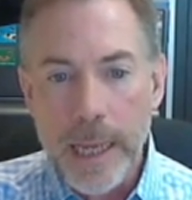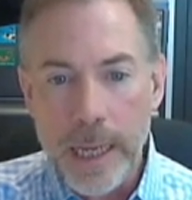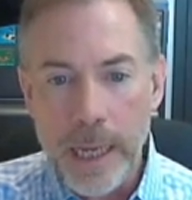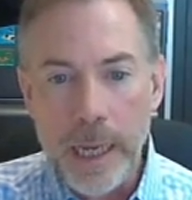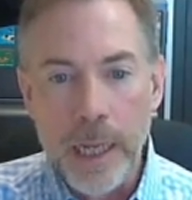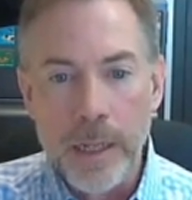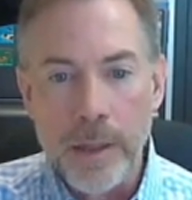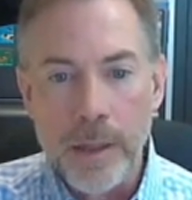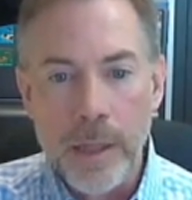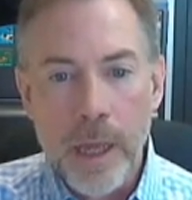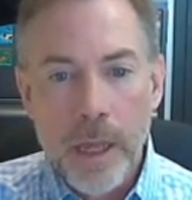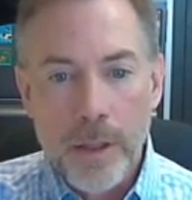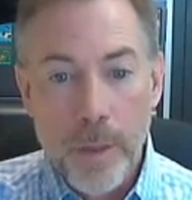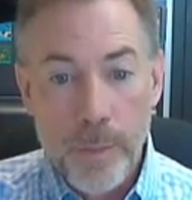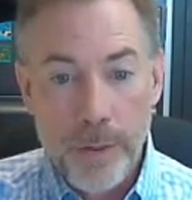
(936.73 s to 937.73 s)
in
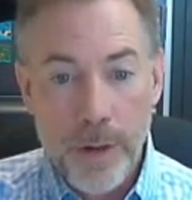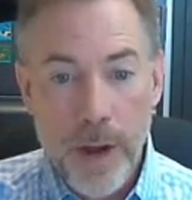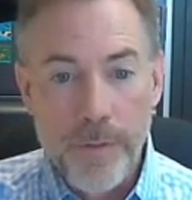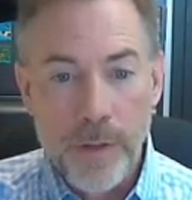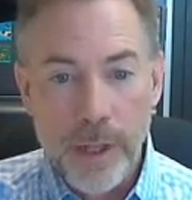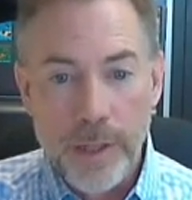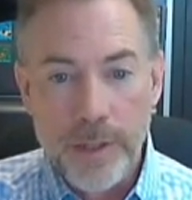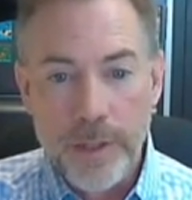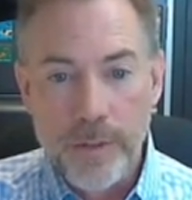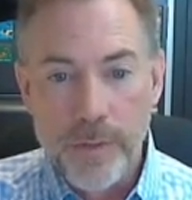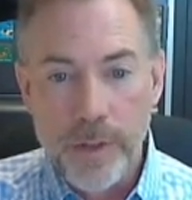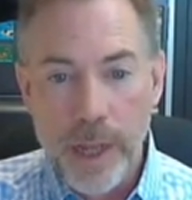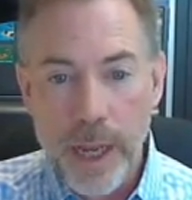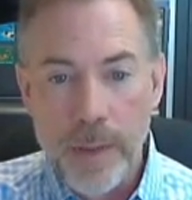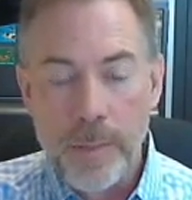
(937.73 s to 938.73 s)
the prevalence of
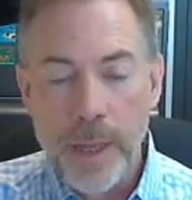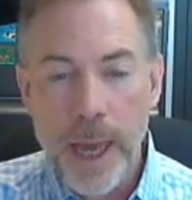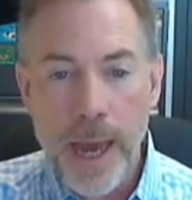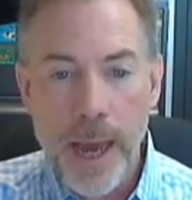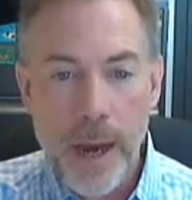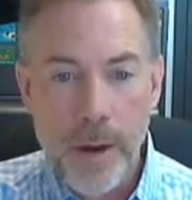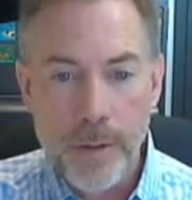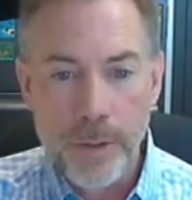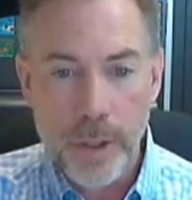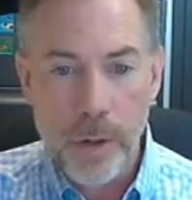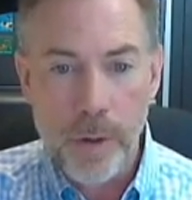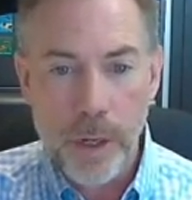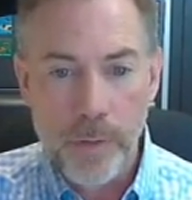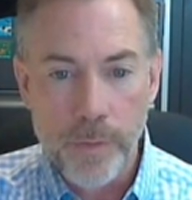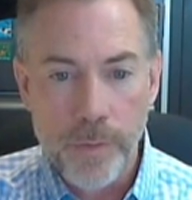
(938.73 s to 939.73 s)
lame cows,
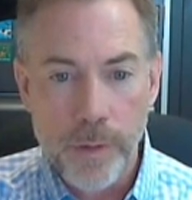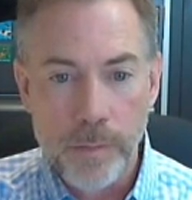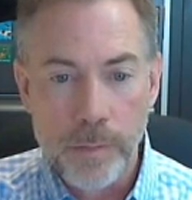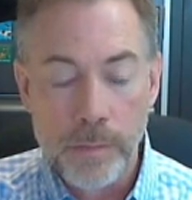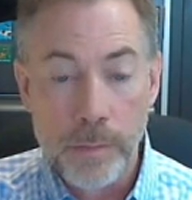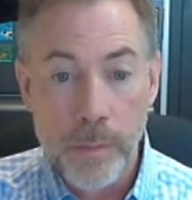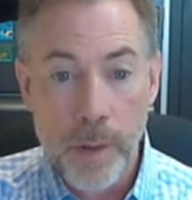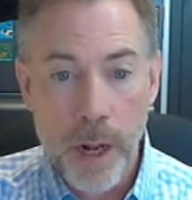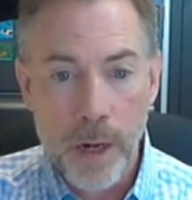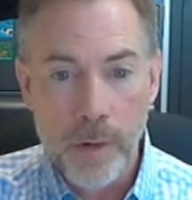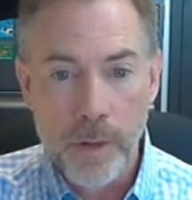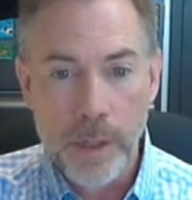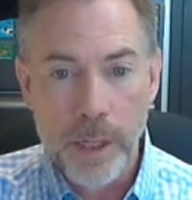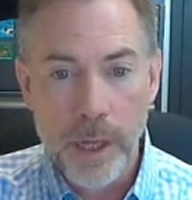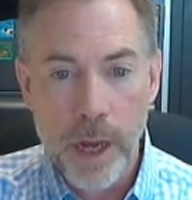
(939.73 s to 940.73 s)
going from
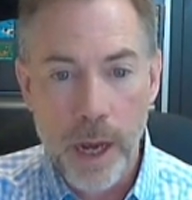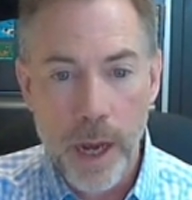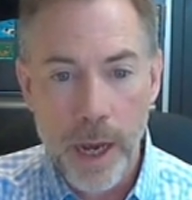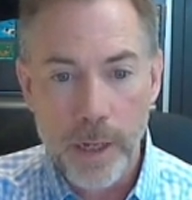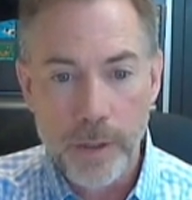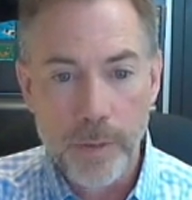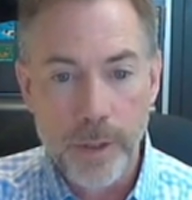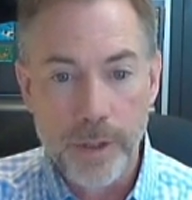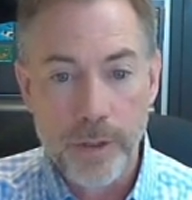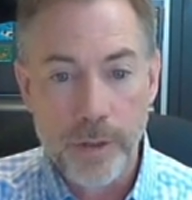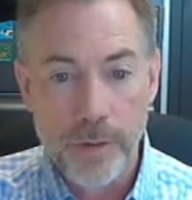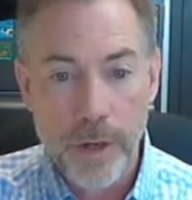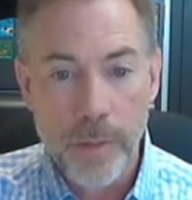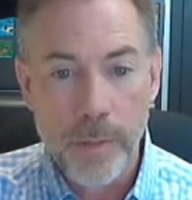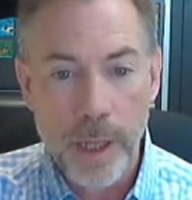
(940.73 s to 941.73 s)
moderately high to
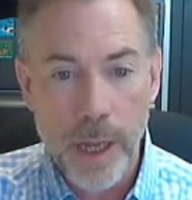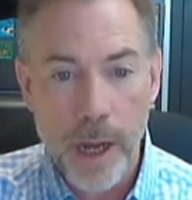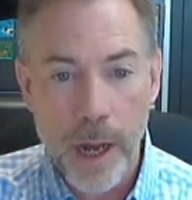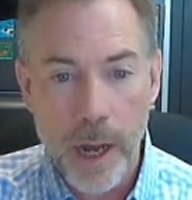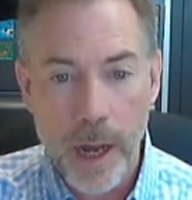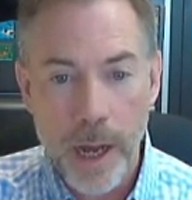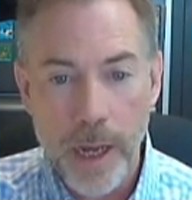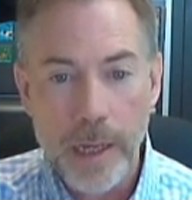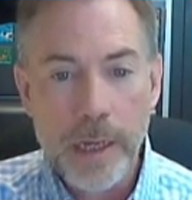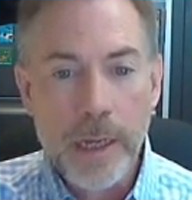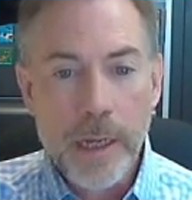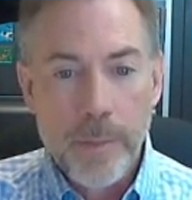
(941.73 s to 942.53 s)
extremely high,